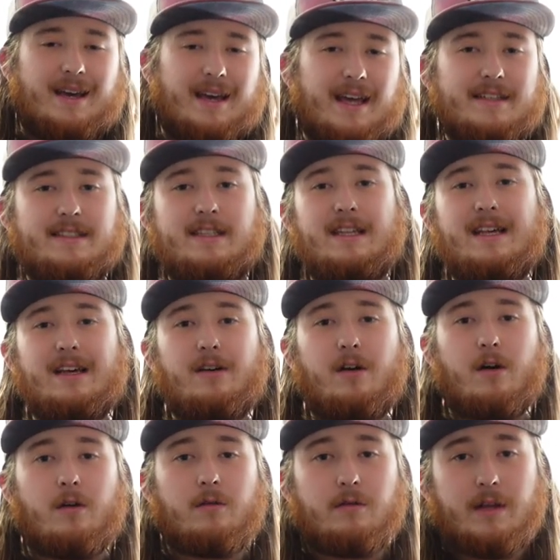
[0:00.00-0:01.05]
it's the
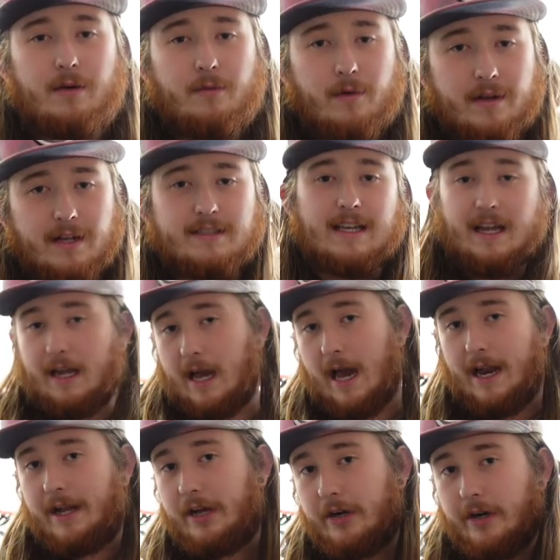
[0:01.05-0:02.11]
only one that's like
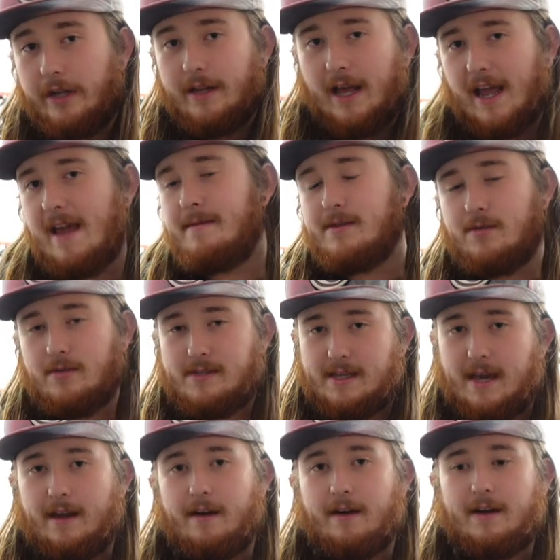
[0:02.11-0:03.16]
kind of good that aims towards the
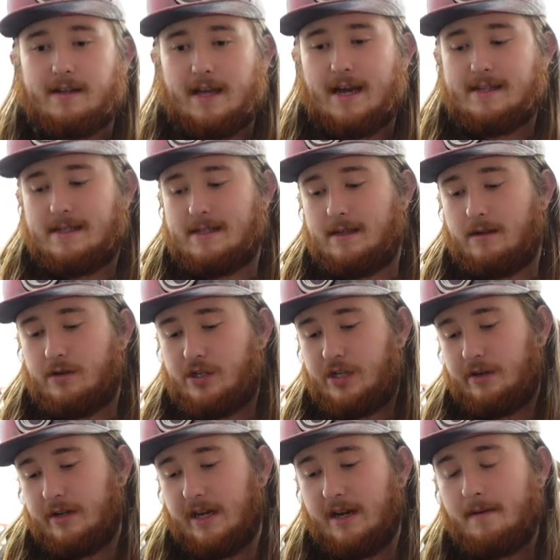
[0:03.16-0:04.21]
header because it has this little
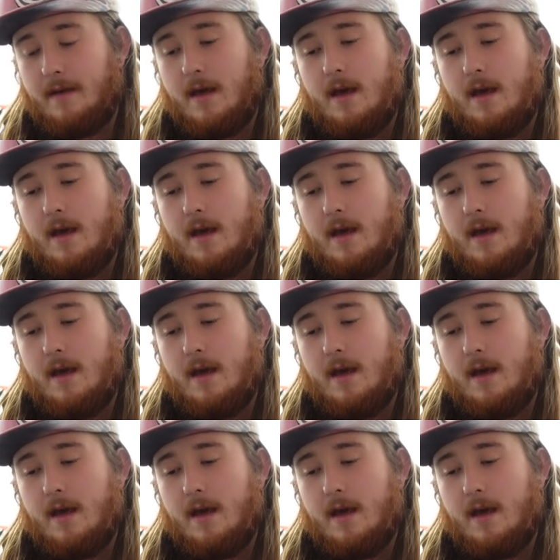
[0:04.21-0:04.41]
shielding.